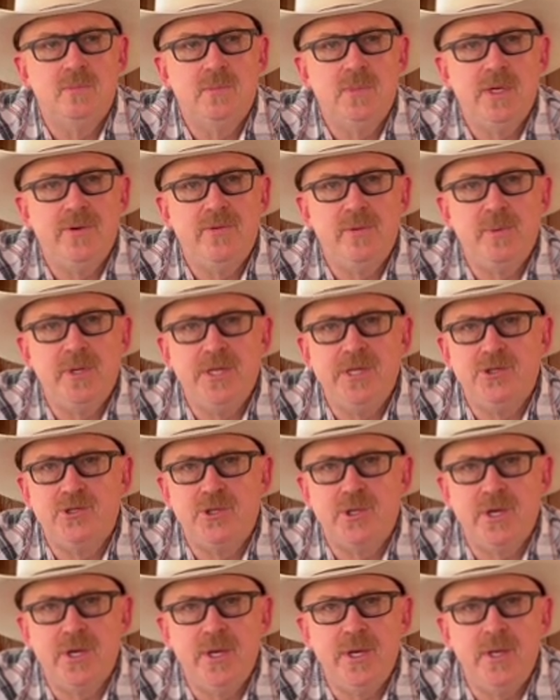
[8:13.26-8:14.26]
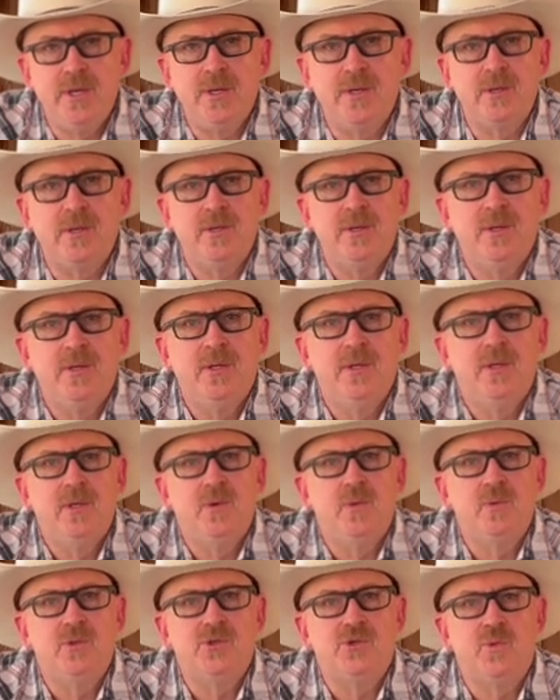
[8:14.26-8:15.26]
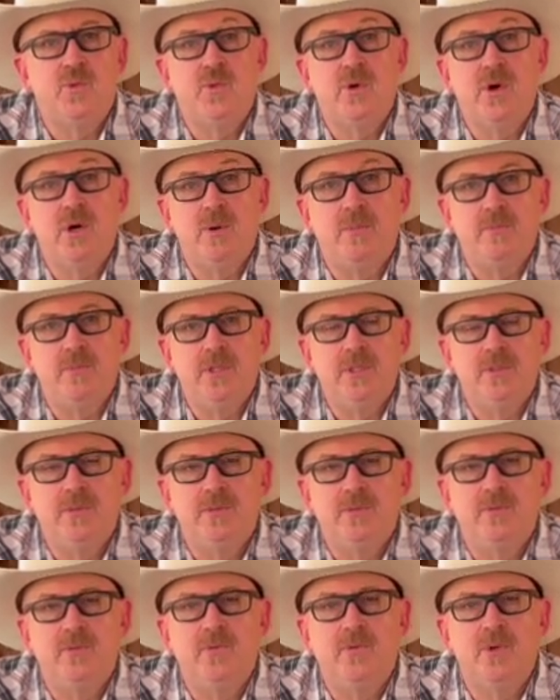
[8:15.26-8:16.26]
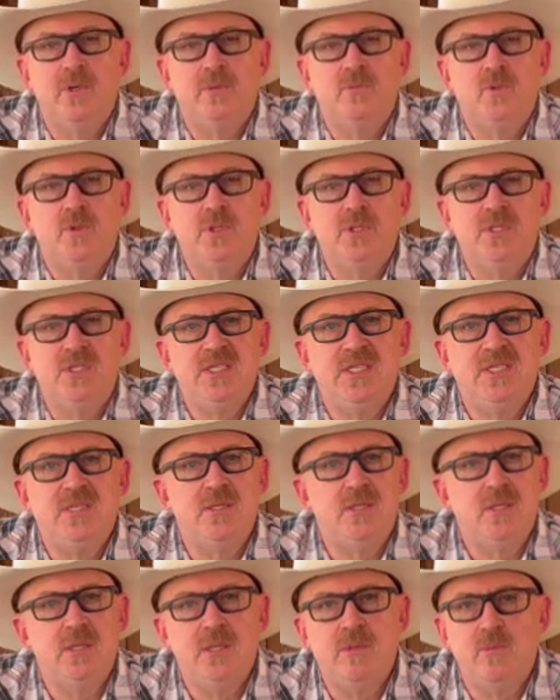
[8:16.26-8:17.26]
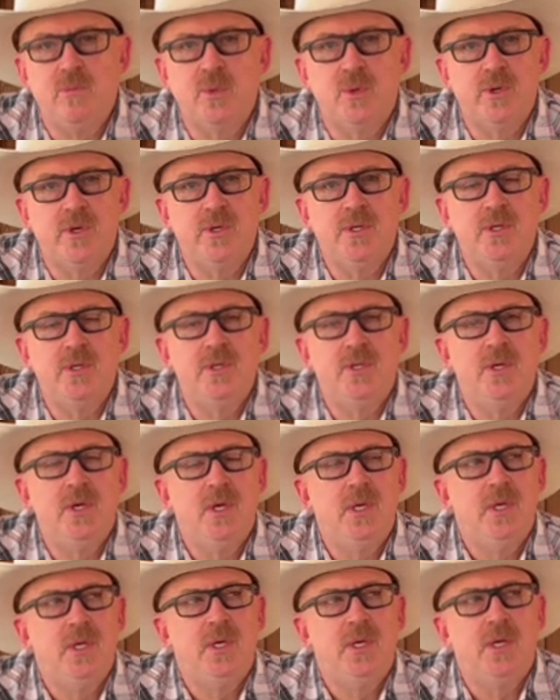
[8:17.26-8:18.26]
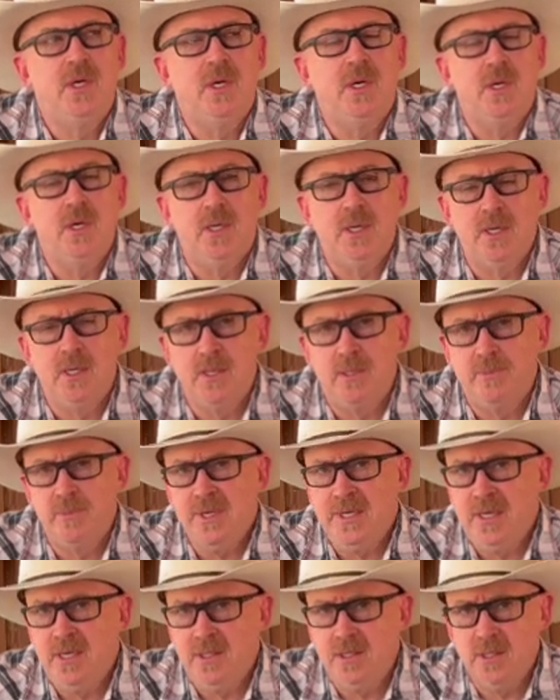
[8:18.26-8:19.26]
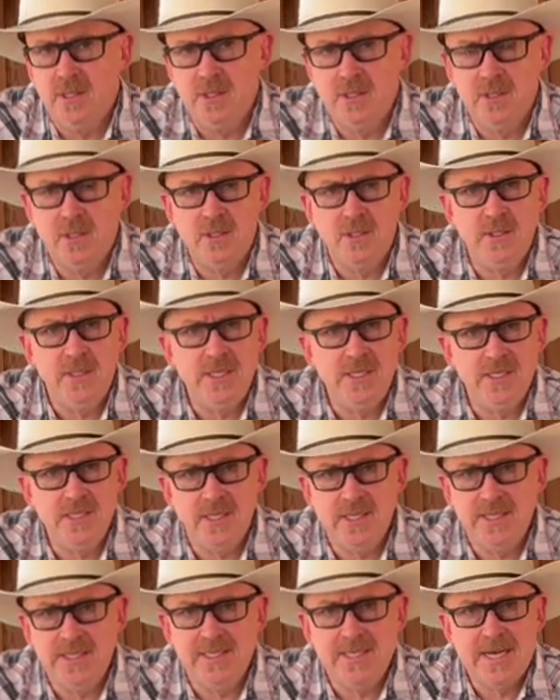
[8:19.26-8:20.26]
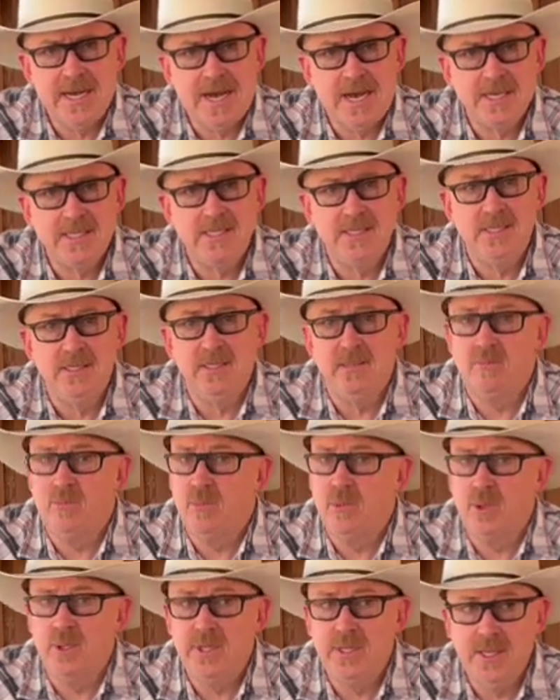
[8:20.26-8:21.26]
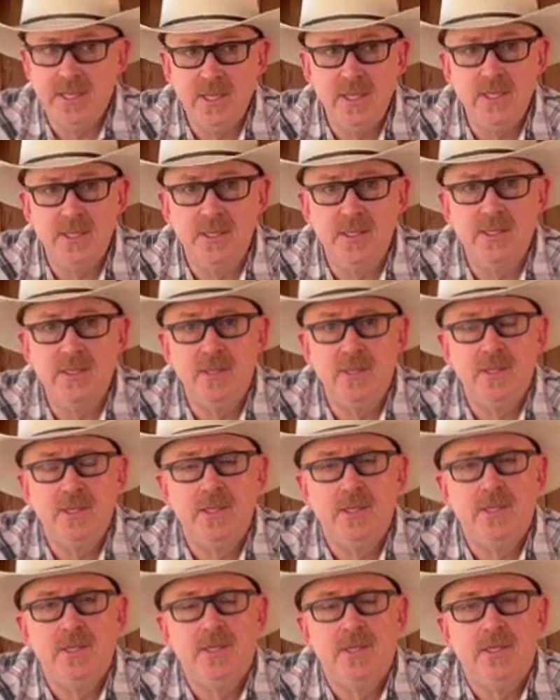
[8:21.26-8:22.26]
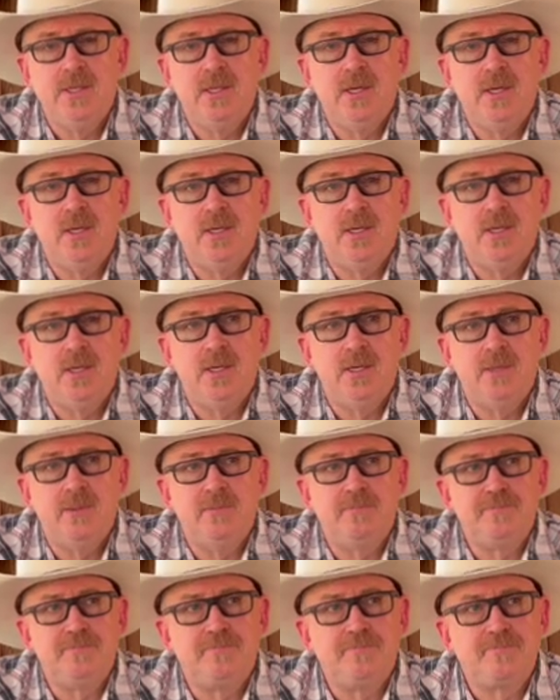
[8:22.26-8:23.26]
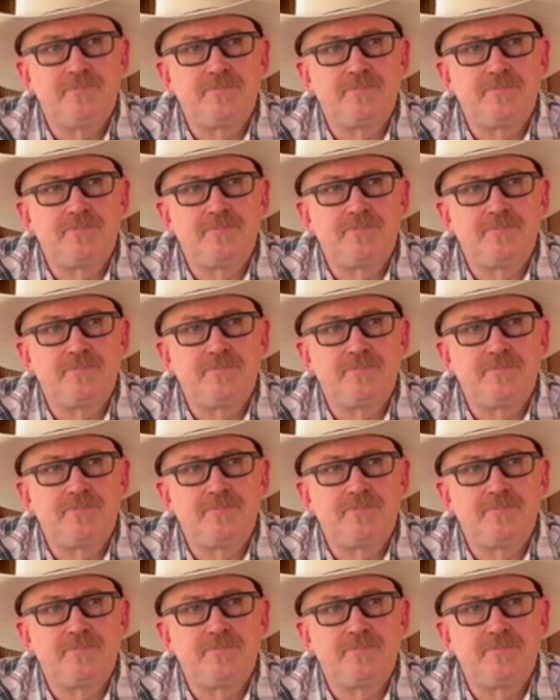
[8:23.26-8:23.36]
everybody drank was rum. Rum was easily imported. England could easily tax it, and boy, they did. Um,